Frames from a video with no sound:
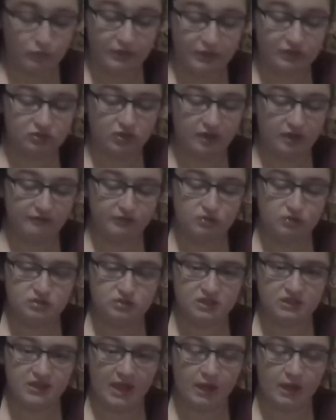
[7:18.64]
love
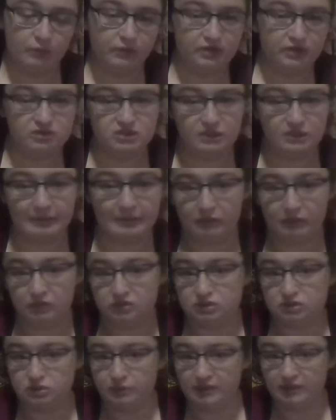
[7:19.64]
using that. We use it about
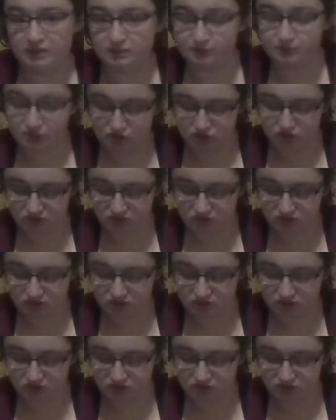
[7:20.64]
once a week to brush his